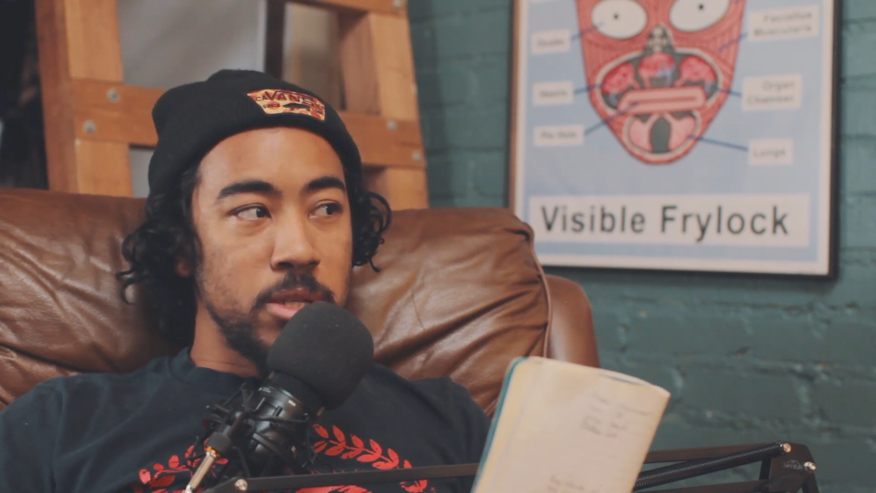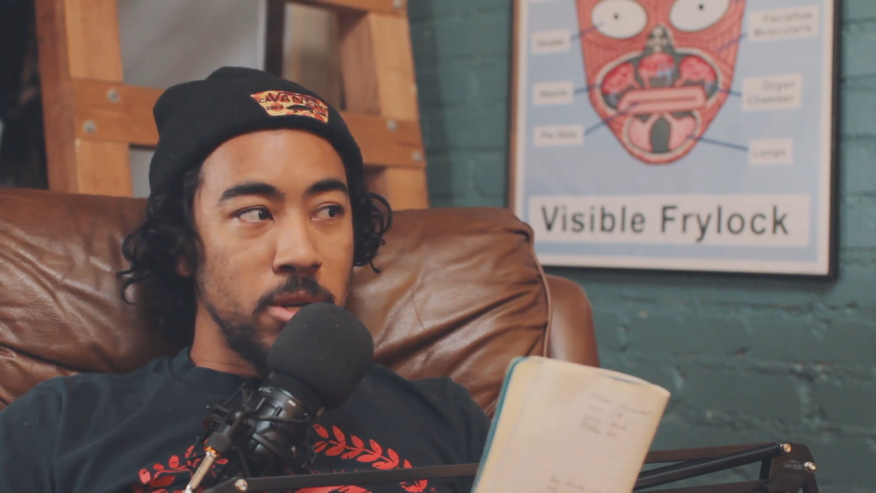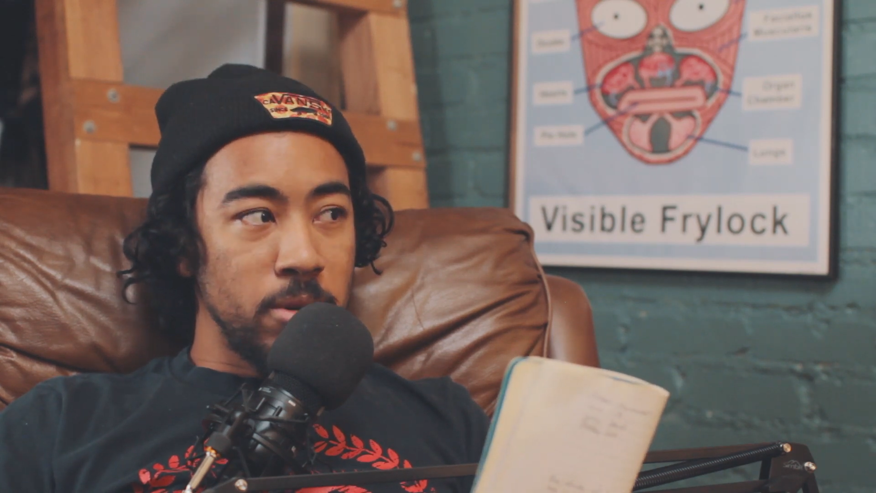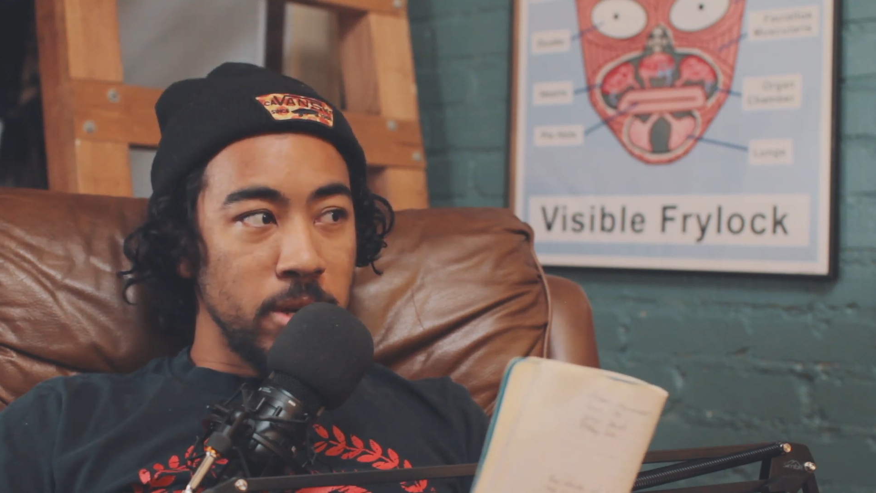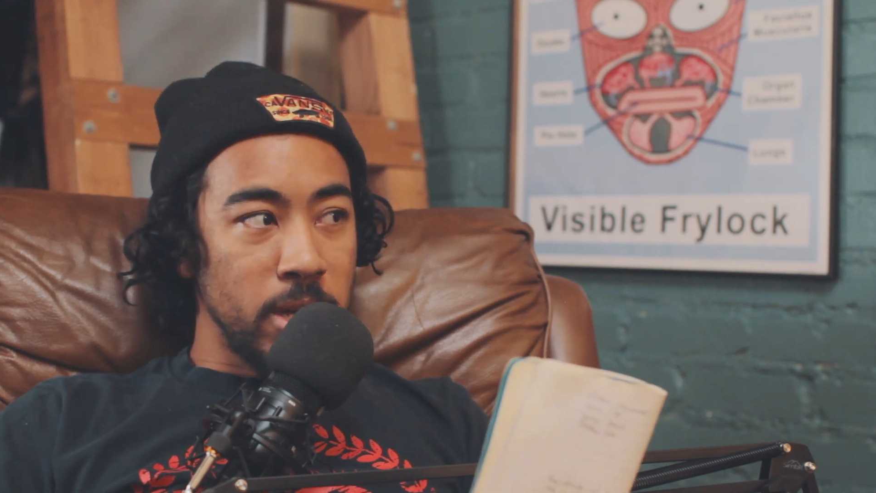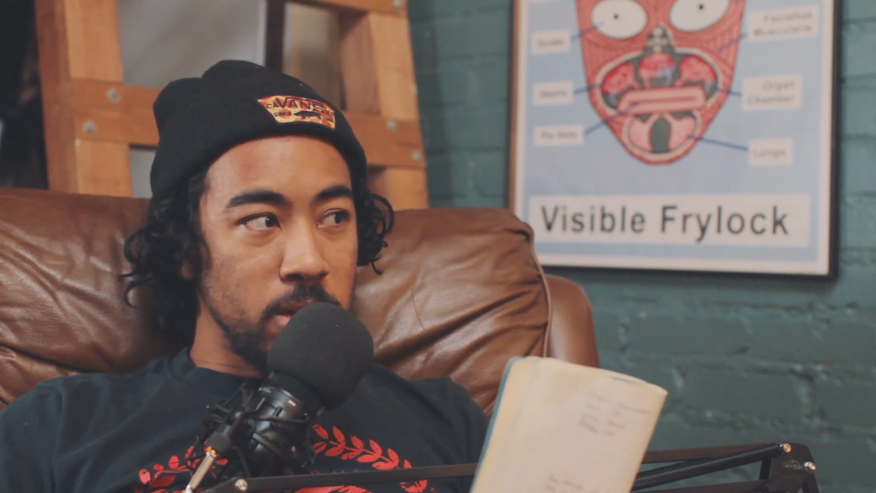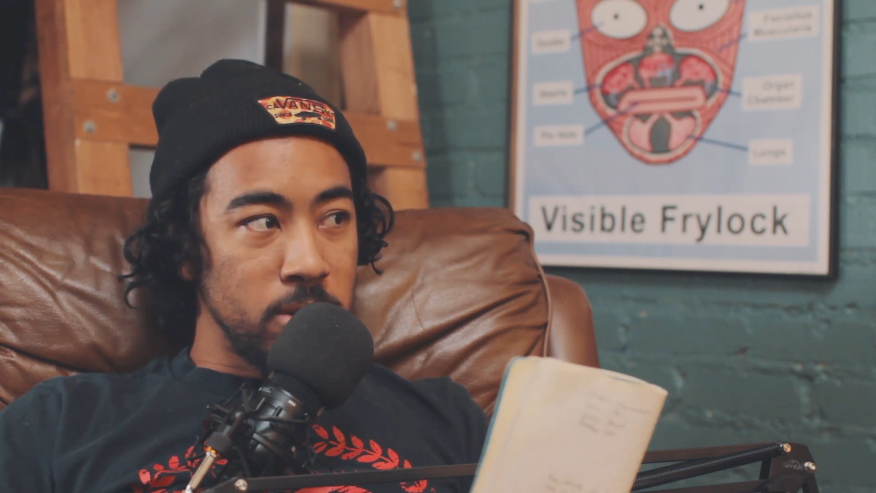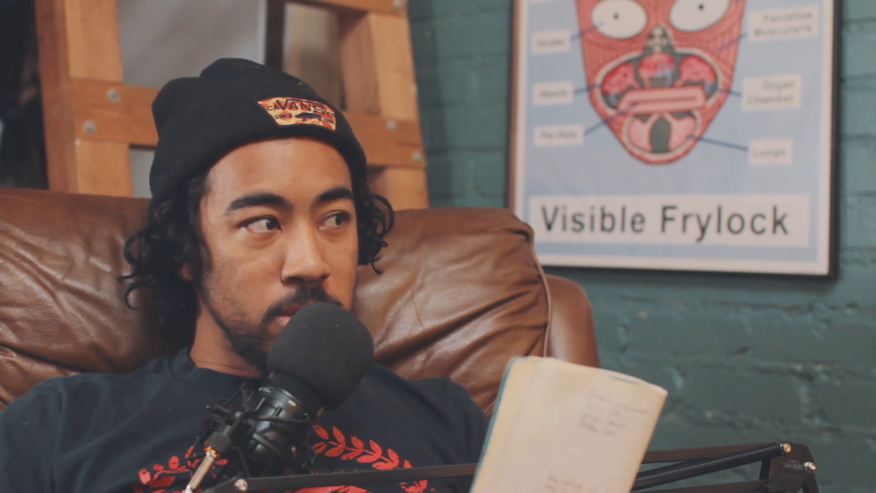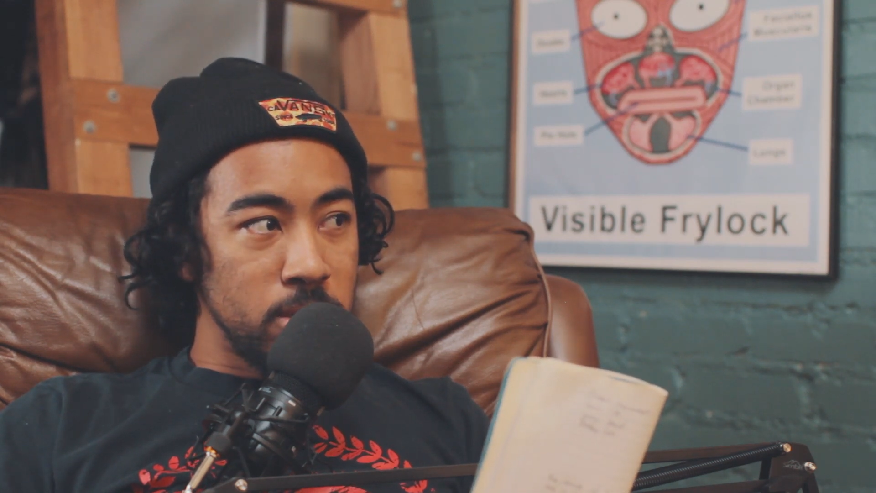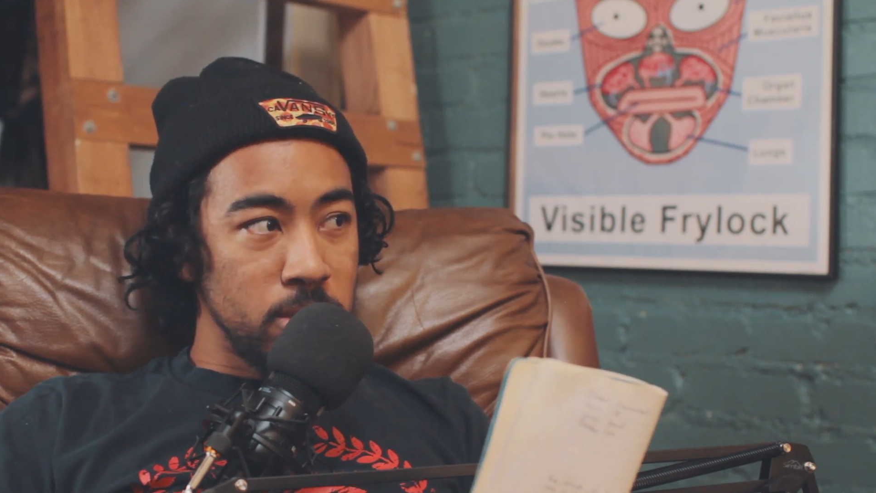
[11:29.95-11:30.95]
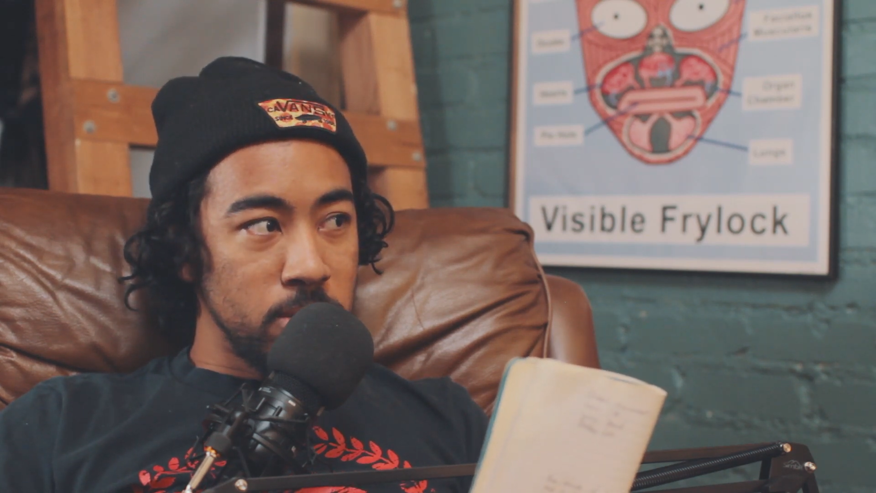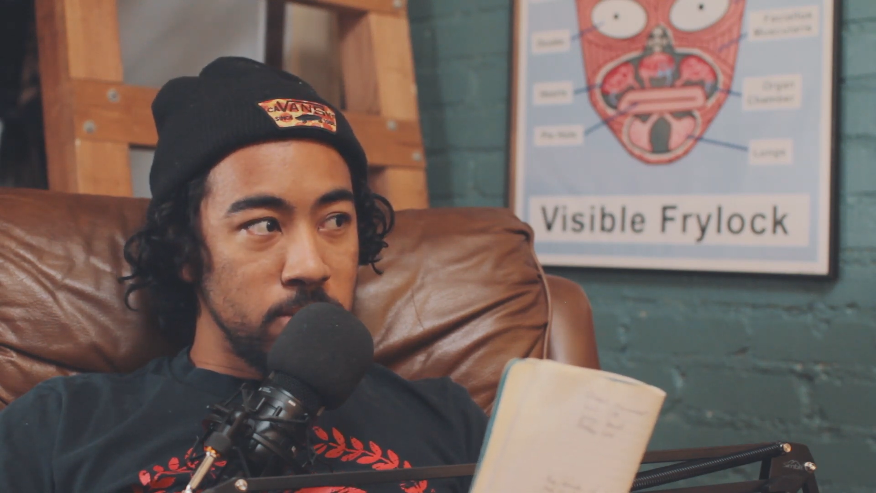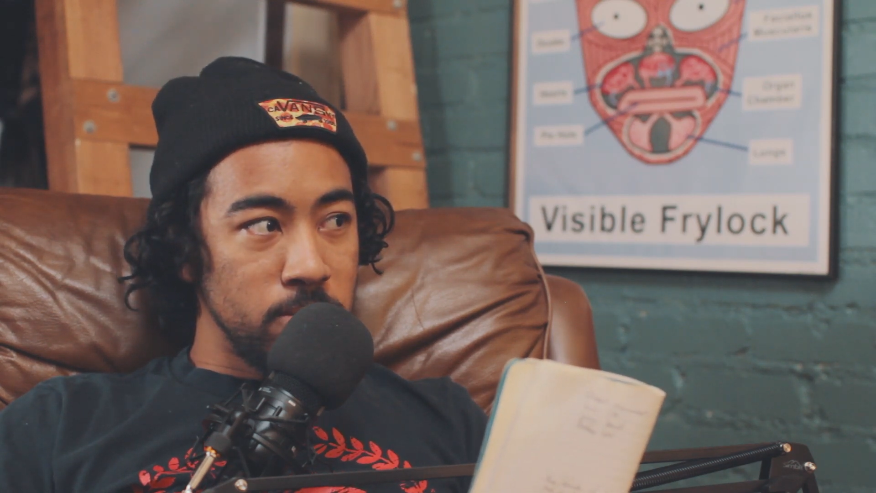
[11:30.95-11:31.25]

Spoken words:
serial killers